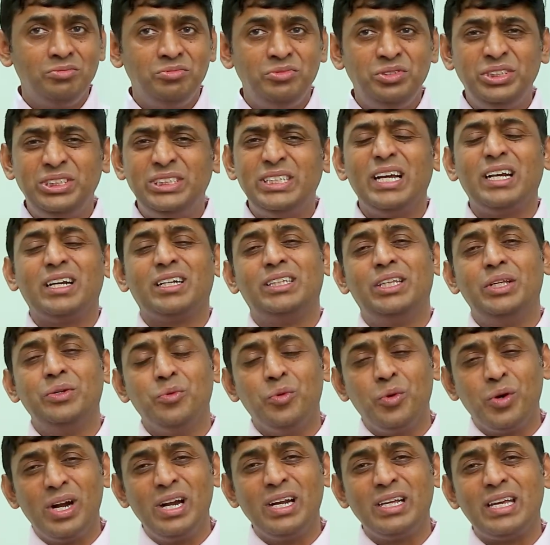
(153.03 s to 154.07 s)
check the
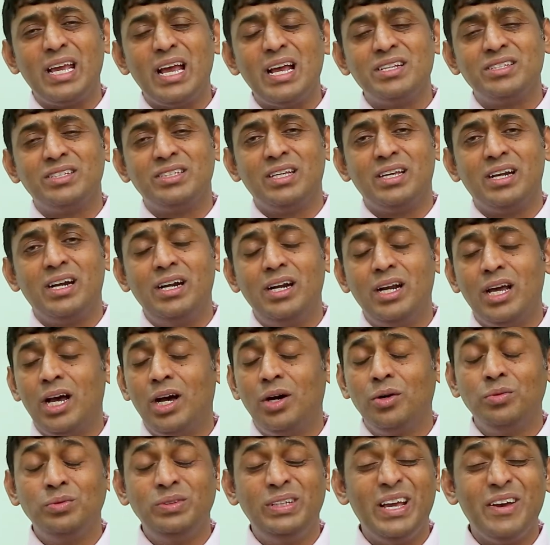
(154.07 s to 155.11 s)
oral cancer and
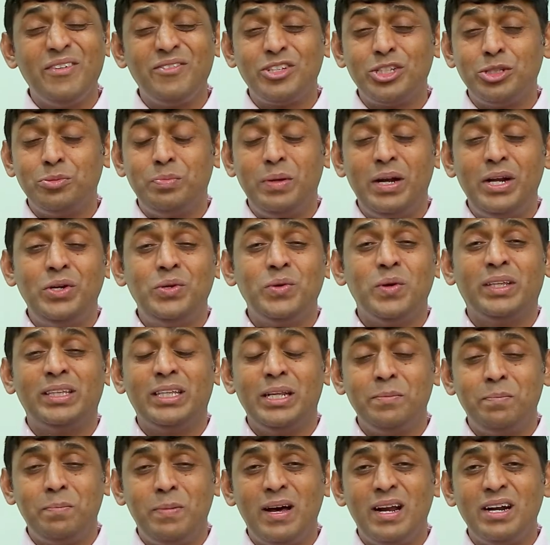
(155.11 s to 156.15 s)
how they have spread to
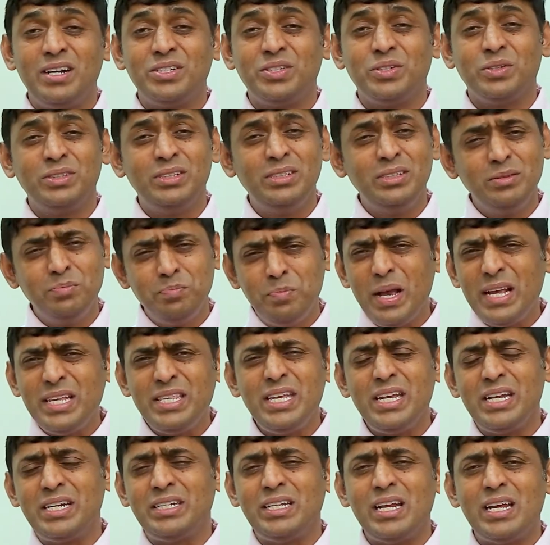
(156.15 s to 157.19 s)
other parts. So
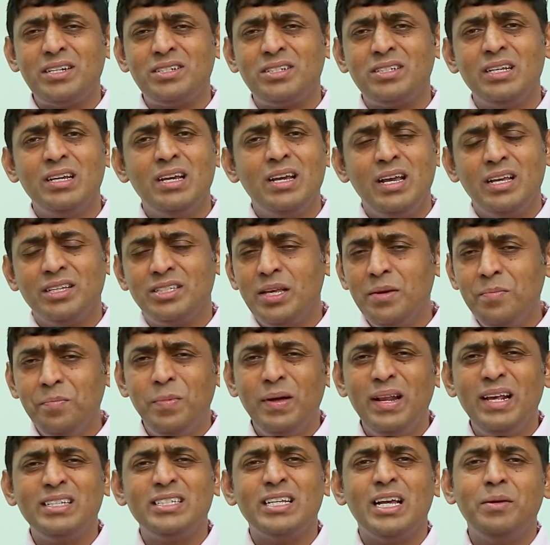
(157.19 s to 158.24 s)
basic tests,
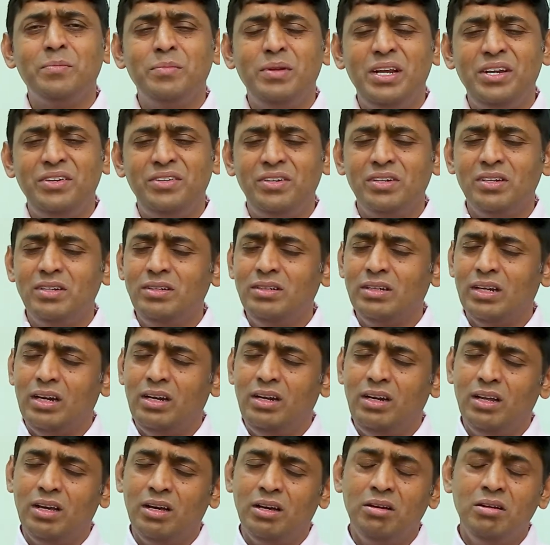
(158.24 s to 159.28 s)
simple examination,
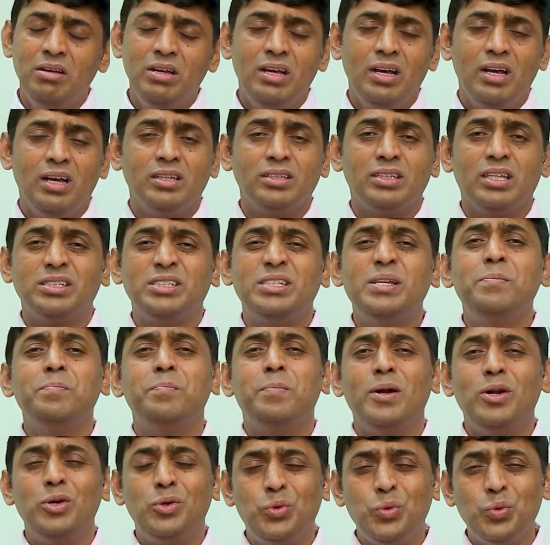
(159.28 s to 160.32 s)
and the
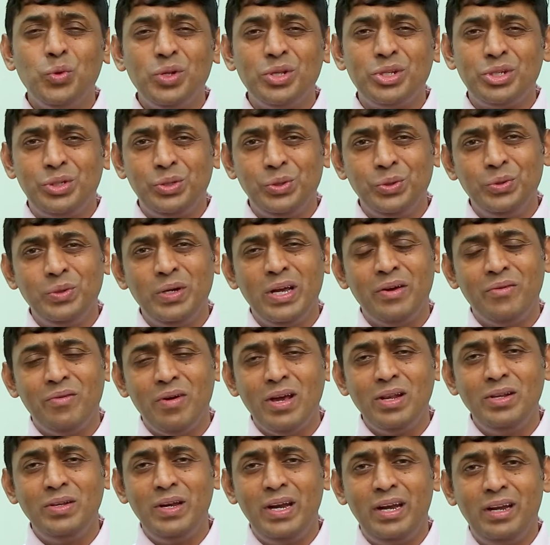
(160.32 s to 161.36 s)
simple tools to
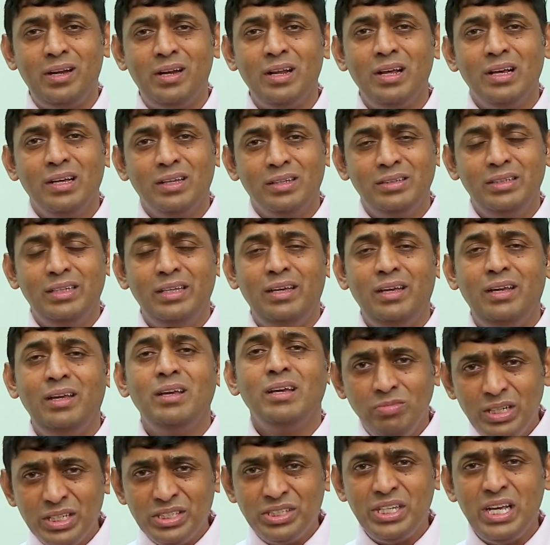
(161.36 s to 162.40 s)
evaluate the
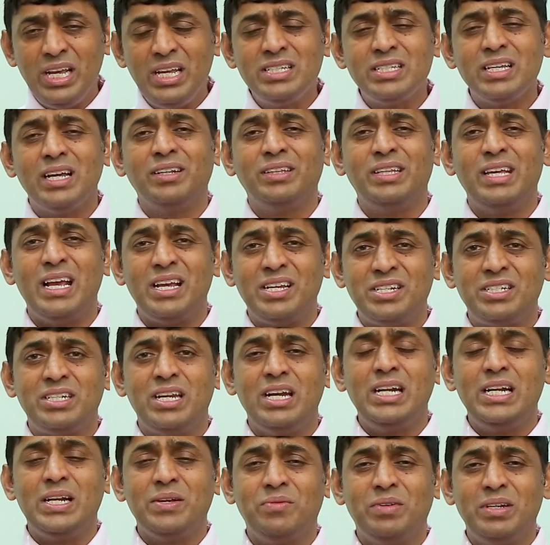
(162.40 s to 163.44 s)
disease or the
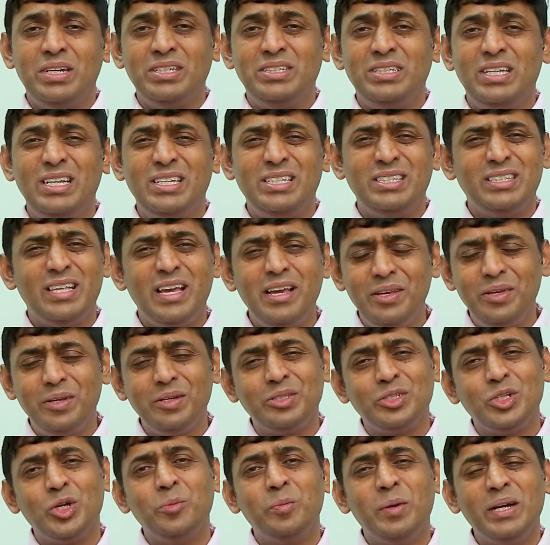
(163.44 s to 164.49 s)
extent of the disease. Thank you
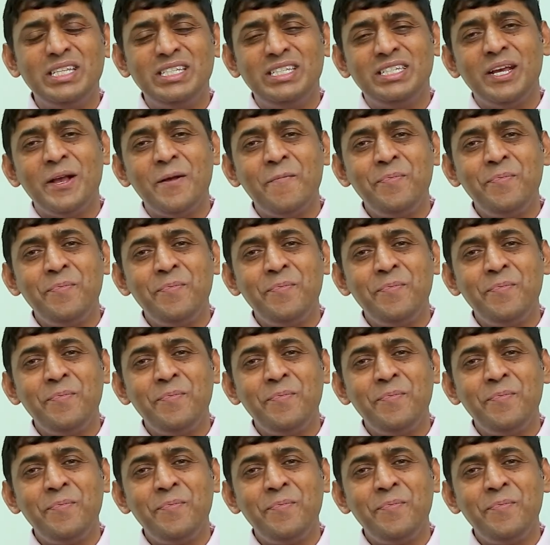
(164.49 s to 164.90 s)
so much